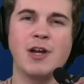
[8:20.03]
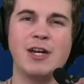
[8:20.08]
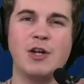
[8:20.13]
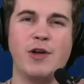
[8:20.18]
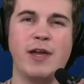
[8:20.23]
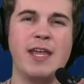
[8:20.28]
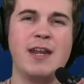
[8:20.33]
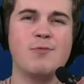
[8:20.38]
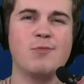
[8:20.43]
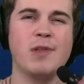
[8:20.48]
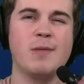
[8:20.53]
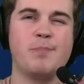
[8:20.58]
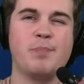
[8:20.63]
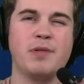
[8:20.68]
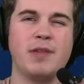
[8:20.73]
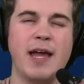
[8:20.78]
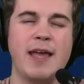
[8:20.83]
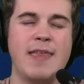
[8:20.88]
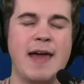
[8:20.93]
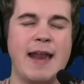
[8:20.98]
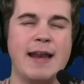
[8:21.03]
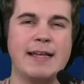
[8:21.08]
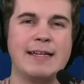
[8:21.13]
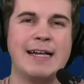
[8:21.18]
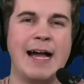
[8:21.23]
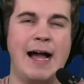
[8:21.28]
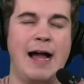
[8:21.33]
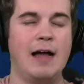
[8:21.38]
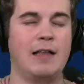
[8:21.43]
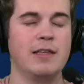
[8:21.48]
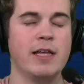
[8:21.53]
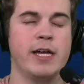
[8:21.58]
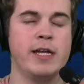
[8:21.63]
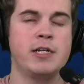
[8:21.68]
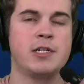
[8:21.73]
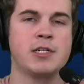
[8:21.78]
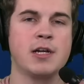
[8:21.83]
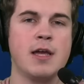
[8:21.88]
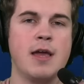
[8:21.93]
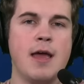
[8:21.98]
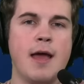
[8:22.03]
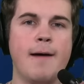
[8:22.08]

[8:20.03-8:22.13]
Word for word: I know he didn't really play that in college,